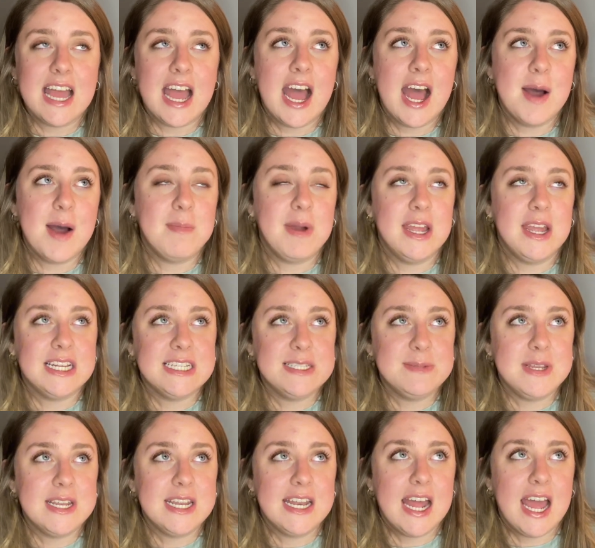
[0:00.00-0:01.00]
My
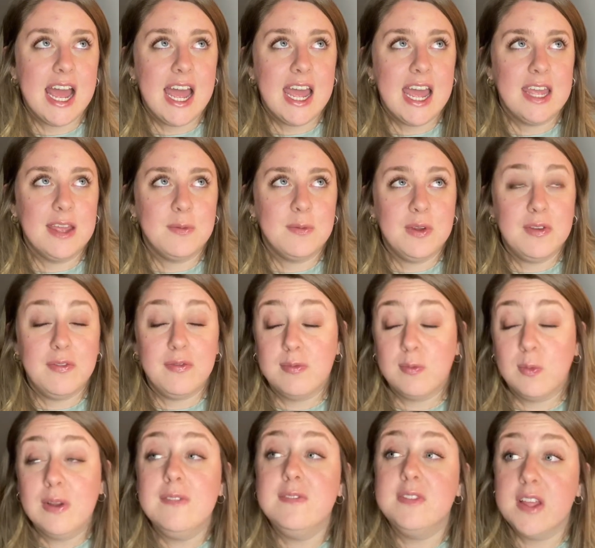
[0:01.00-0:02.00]
husband and I,
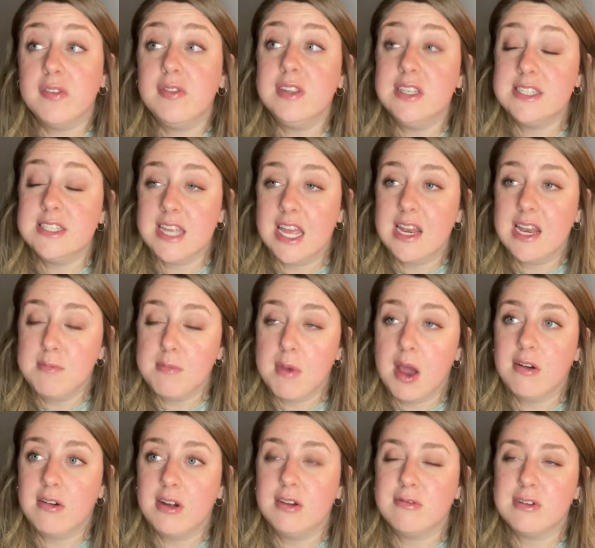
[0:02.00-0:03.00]
we've definitely stayed in
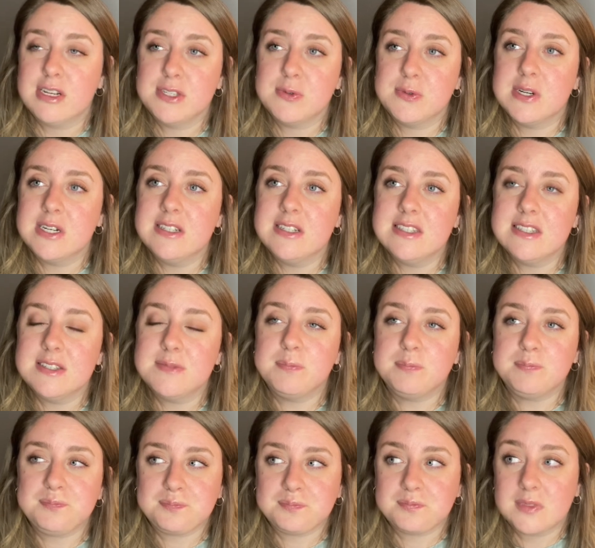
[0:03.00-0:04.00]
moderate resorts.
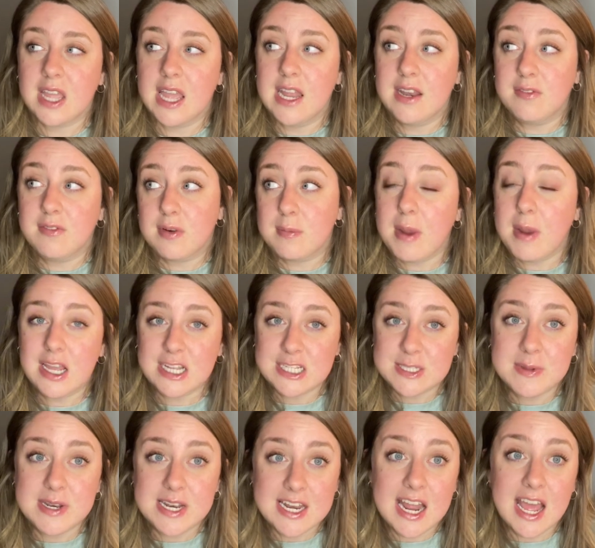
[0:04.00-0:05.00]
And for my
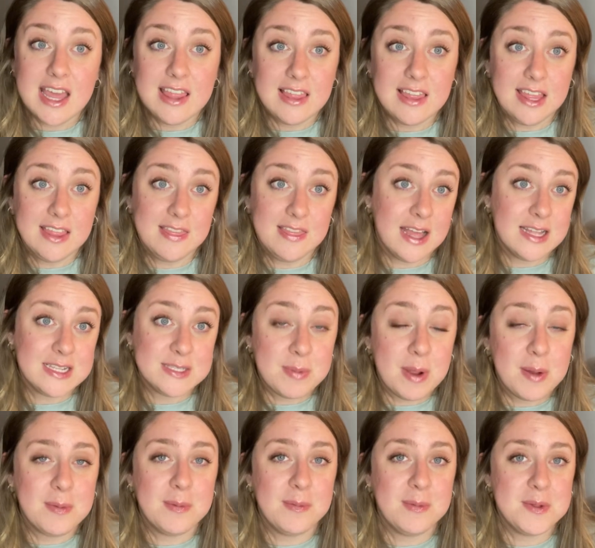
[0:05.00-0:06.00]
husband and I, like that's
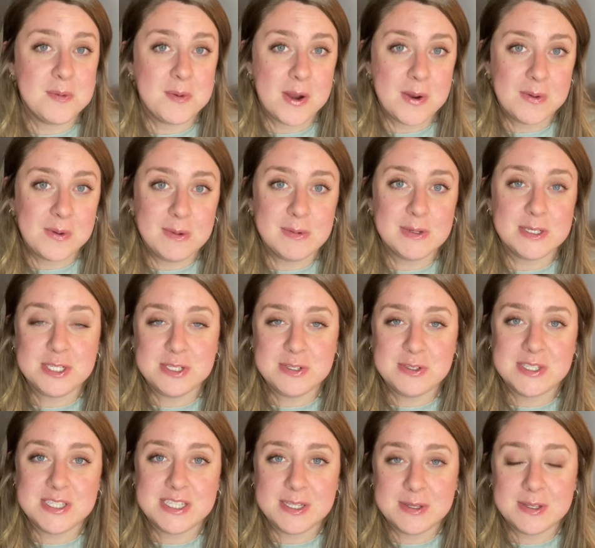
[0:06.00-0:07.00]
probably where we would
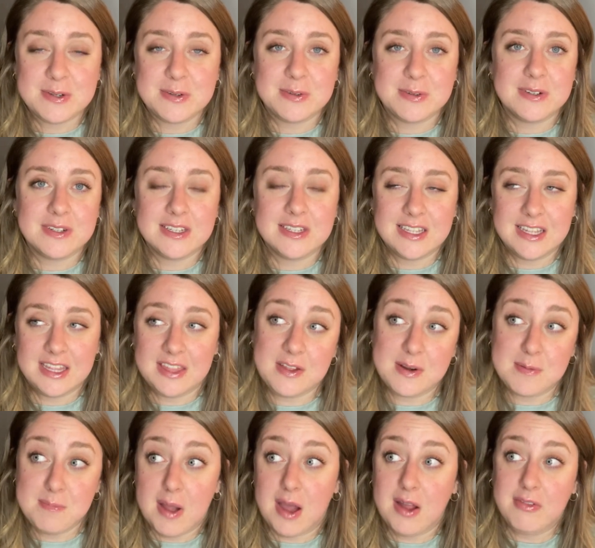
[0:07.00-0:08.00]
choose to
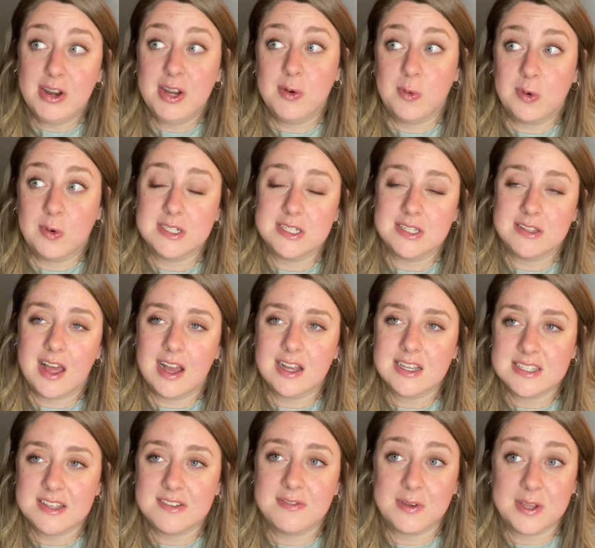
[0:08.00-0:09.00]
either moderate or
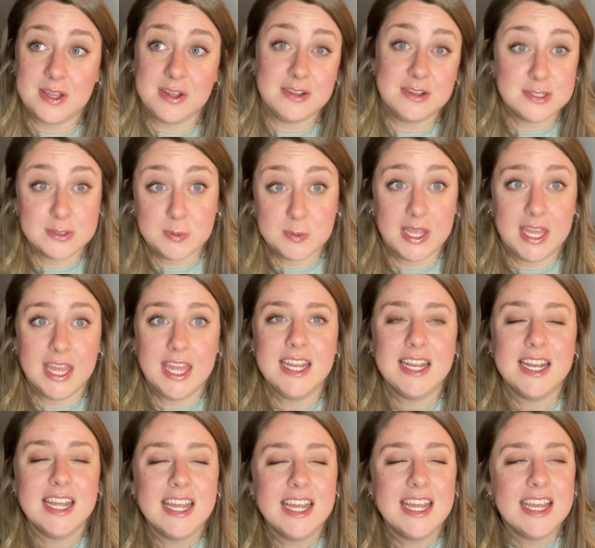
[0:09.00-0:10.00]
deluxe if we could swing it.